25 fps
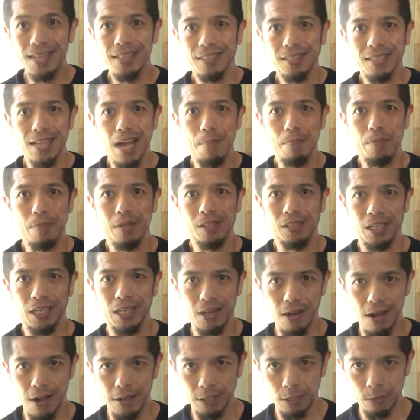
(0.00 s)
Stop
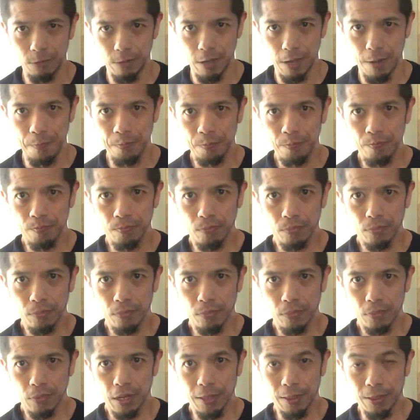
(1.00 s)
clinging on to it.
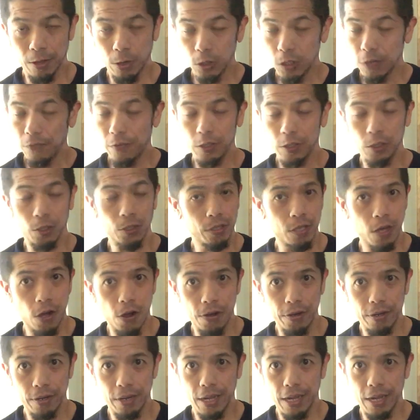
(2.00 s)
And those of us who
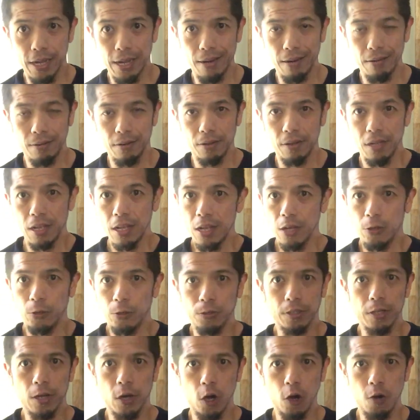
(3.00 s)
don't and
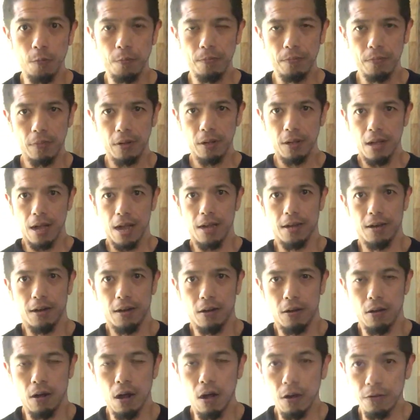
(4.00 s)
whose hope
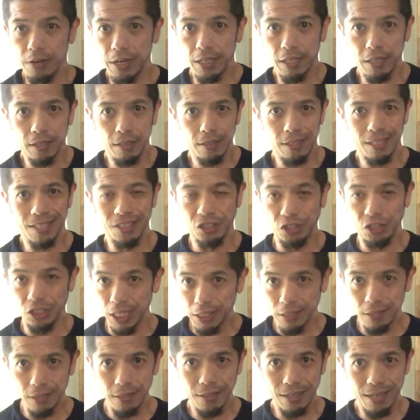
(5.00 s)
are already in
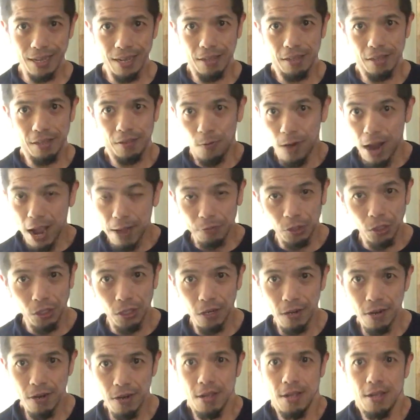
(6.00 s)
Jesus and the
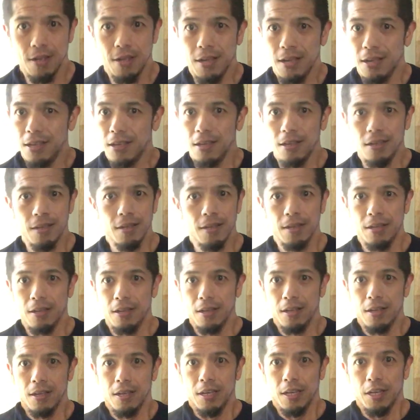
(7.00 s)
rapture,
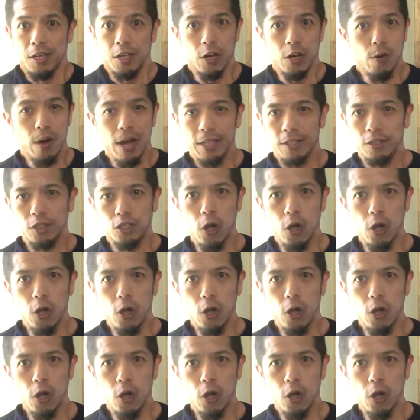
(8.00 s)
you know what?